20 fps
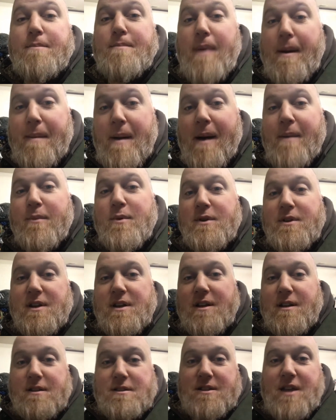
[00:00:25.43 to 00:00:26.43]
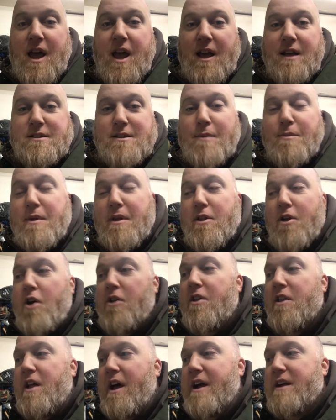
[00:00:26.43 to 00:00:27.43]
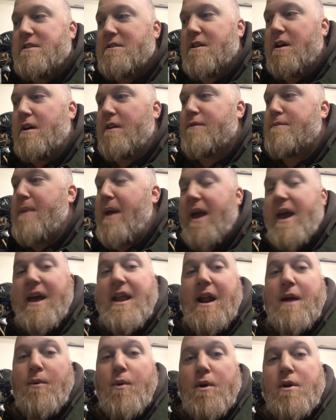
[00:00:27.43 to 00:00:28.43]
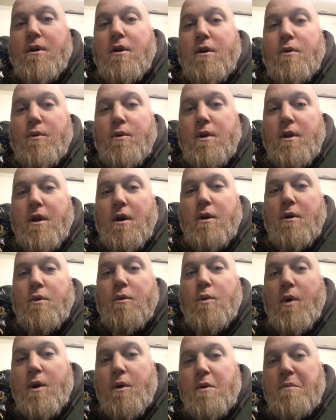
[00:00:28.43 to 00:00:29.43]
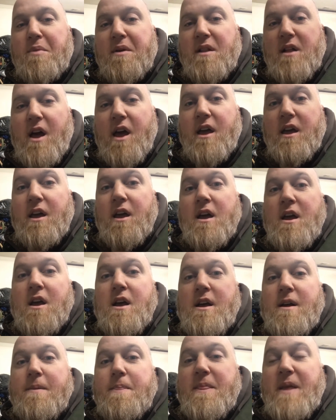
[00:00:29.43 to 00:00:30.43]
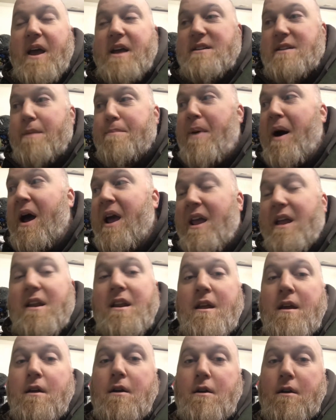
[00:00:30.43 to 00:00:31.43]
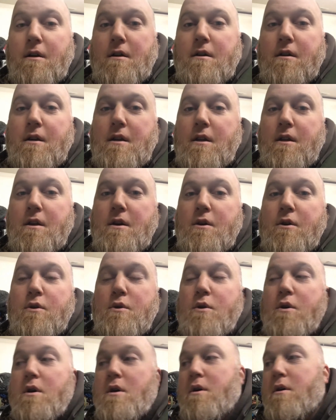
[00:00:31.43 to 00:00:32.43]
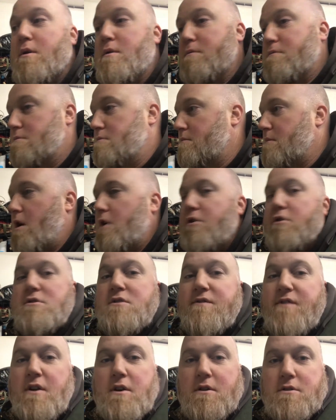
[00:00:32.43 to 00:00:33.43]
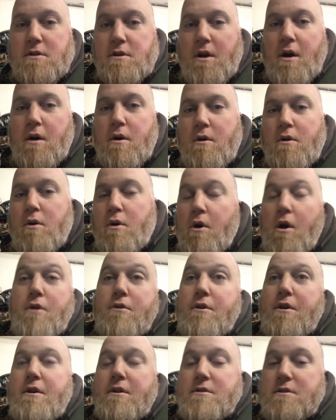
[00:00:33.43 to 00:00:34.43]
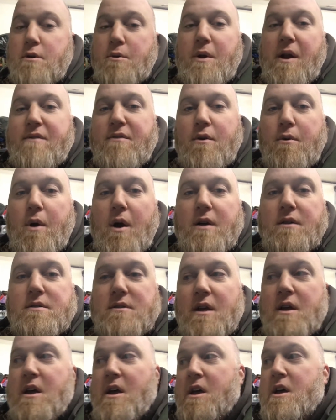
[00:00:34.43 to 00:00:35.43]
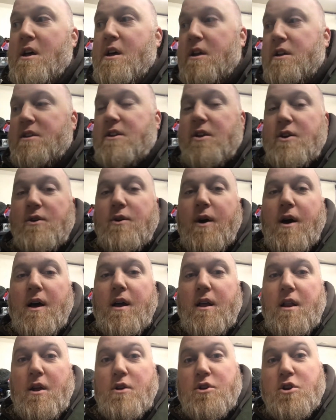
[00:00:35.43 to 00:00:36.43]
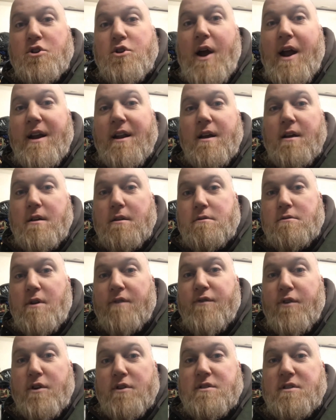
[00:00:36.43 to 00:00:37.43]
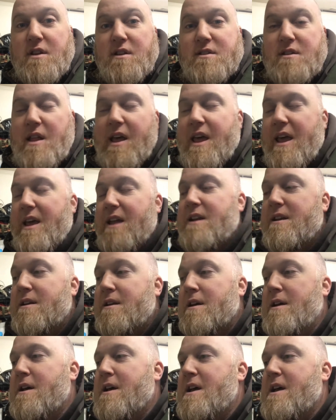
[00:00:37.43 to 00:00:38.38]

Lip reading: my mom would say something along the lines of, man, I wonder, you know, what it would be like as a pioneer, you know, hundreds of years ago or 100 years ago, whatever it was, to try to traverse this land.